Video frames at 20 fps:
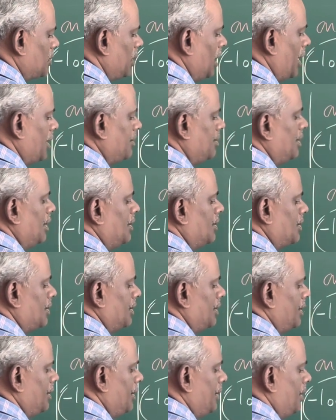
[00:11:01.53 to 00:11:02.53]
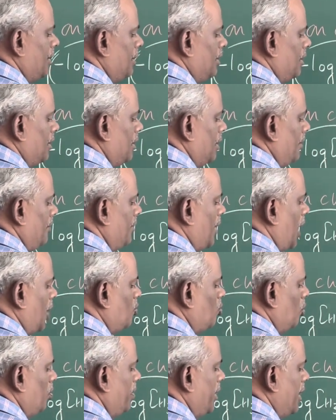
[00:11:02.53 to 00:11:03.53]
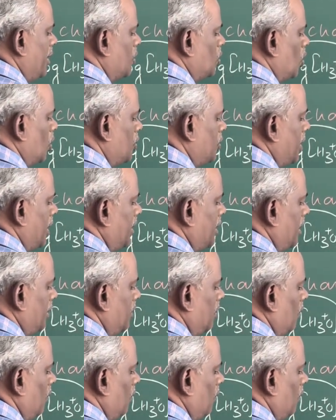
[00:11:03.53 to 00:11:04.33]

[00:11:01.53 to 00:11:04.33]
like this. That would be dissociated